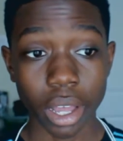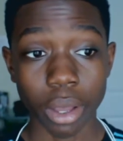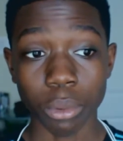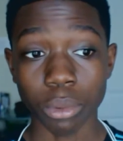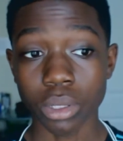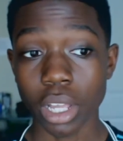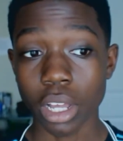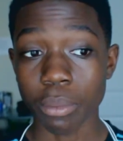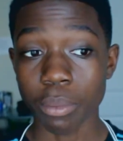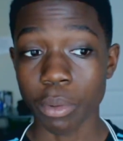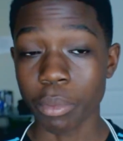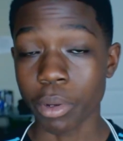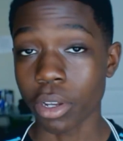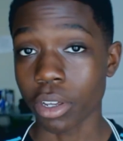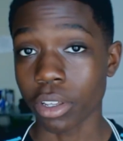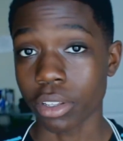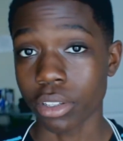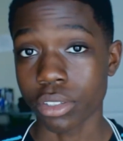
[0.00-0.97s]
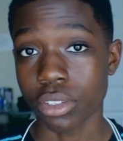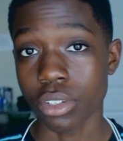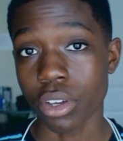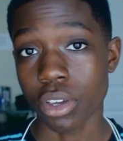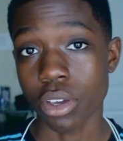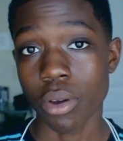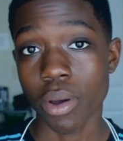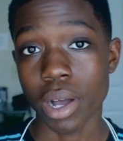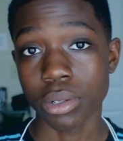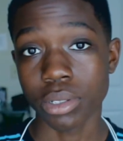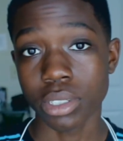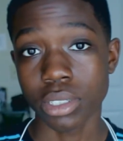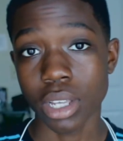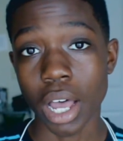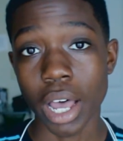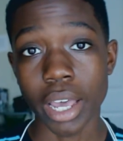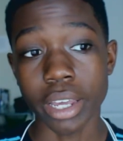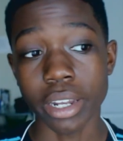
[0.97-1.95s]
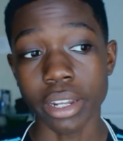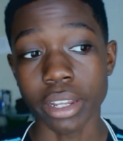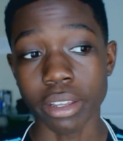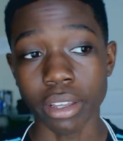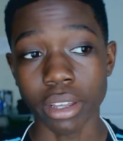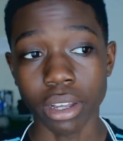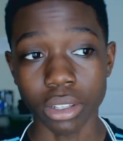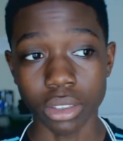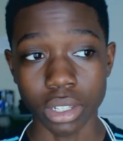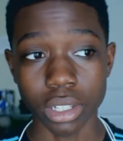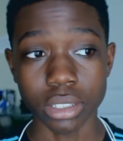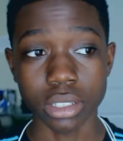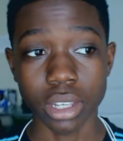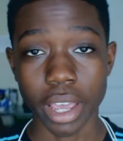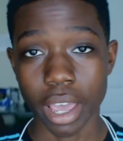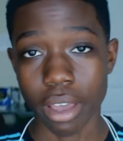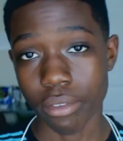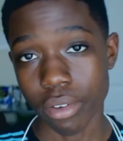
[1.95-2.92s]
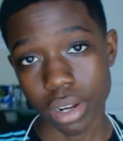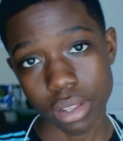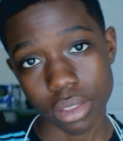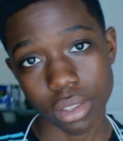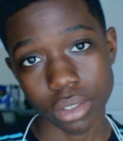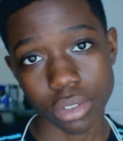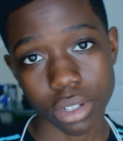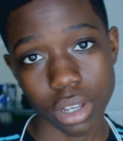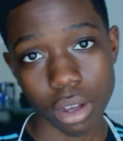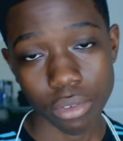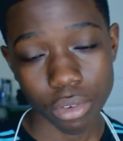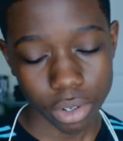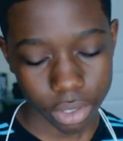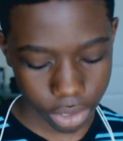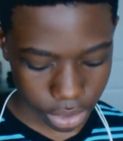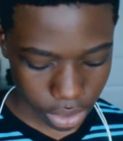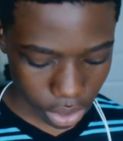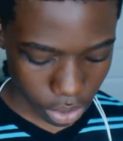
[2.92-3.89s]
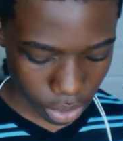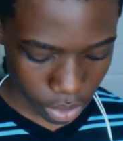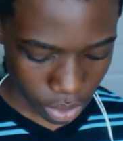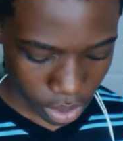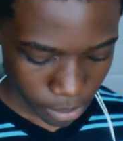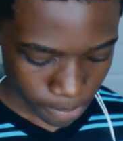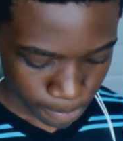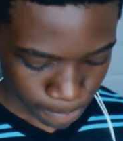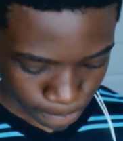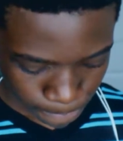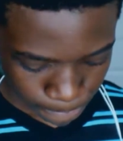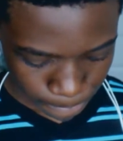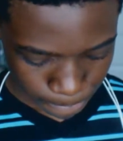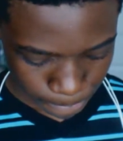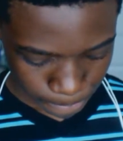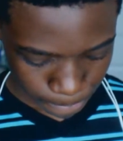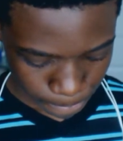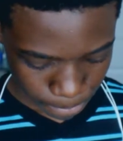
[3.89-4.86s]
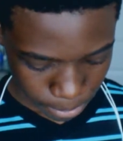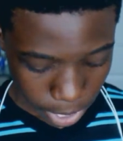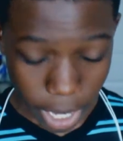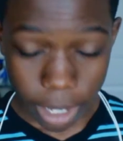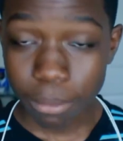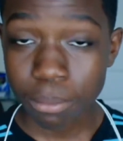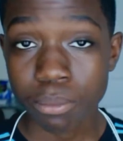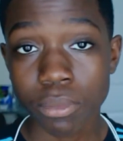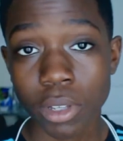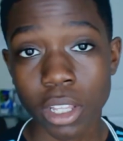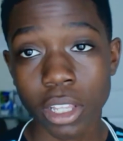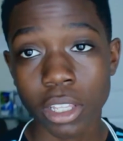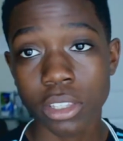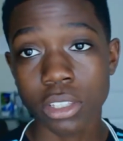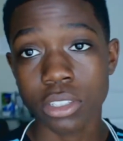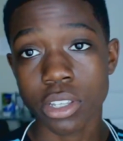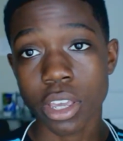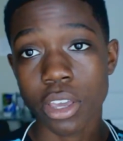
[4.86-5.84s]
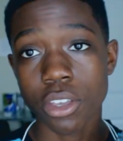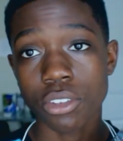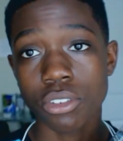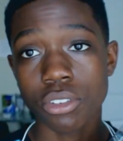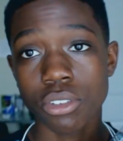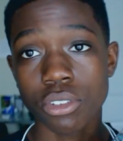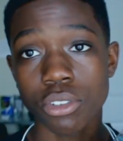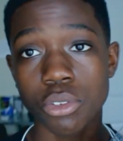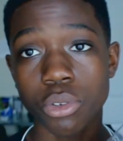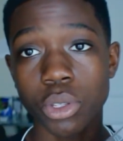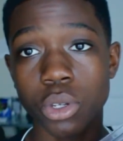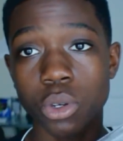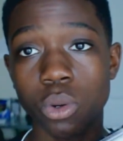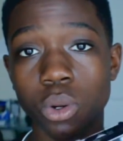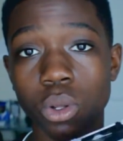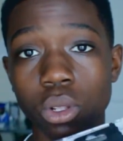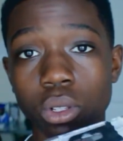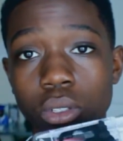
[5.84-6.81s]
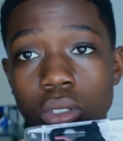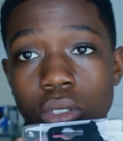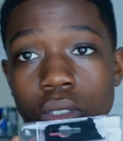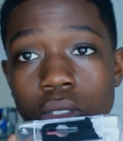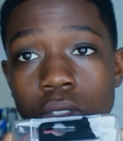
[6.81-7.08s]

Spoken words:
will not be bringing this yo-yo outside unless I have anything to cover it. So, yeah, I like this case. It's really cool.